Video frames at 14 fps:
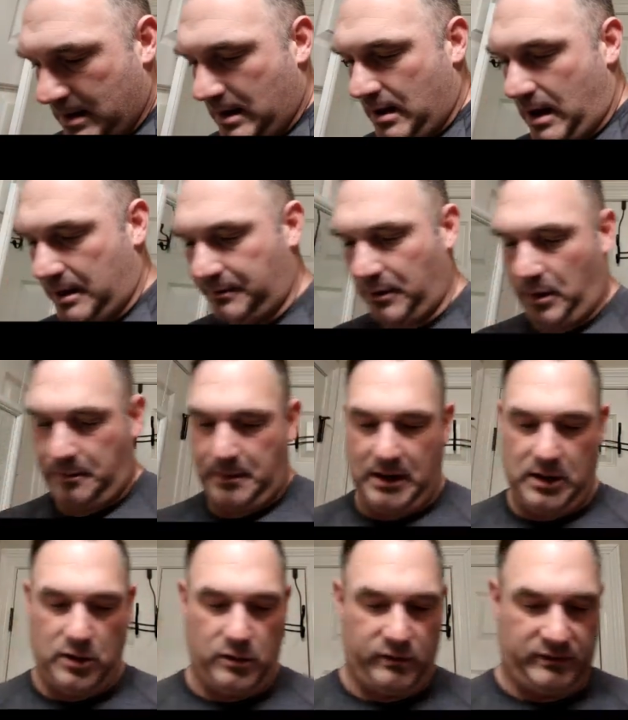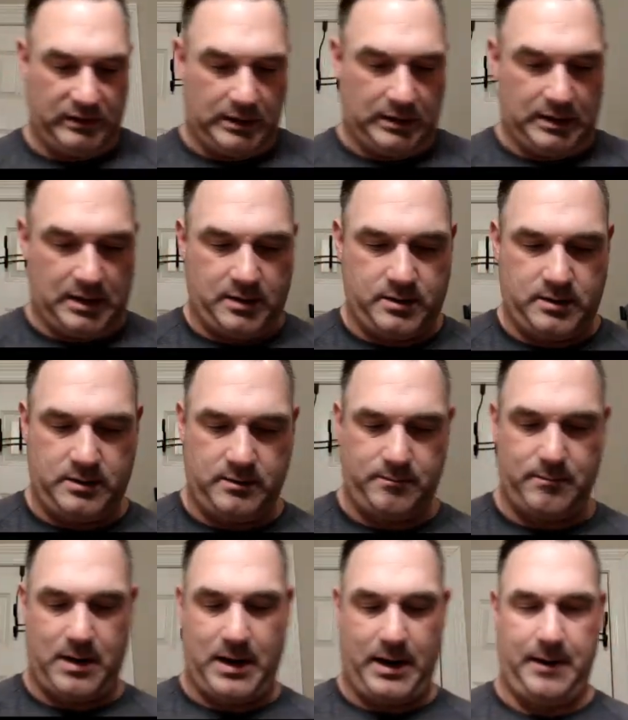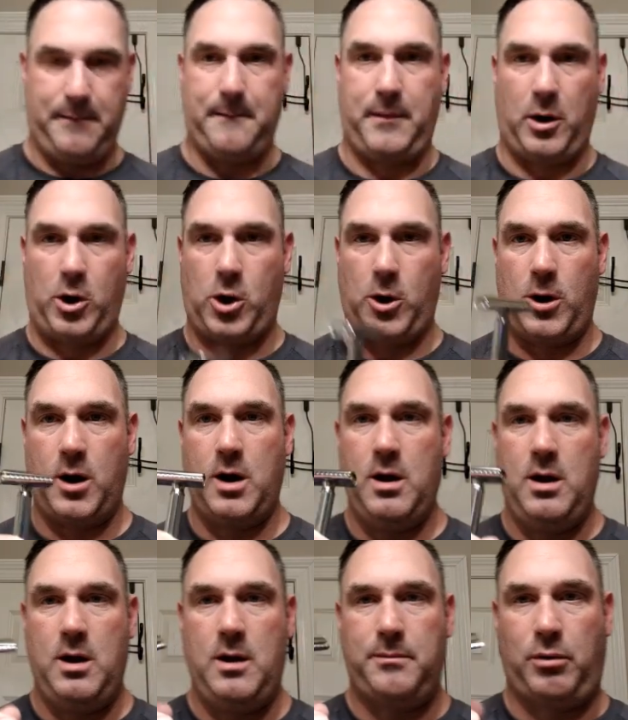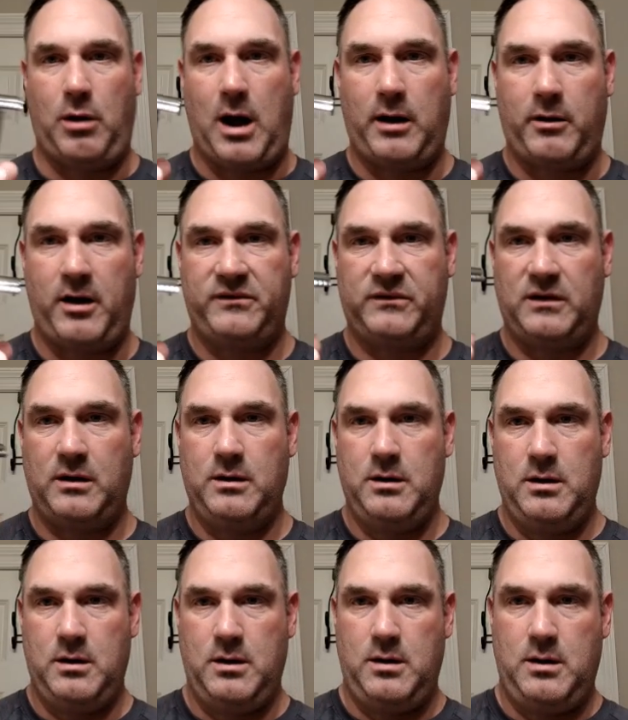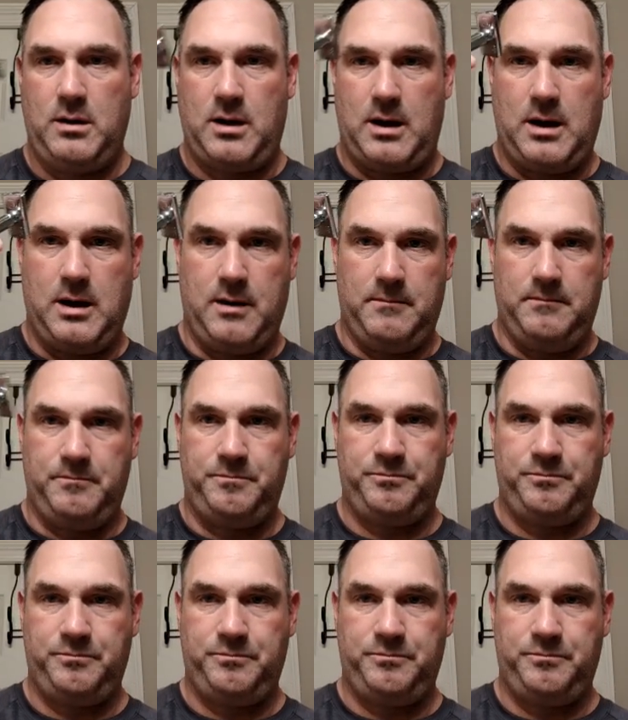I'm going to be using my marker Progress, and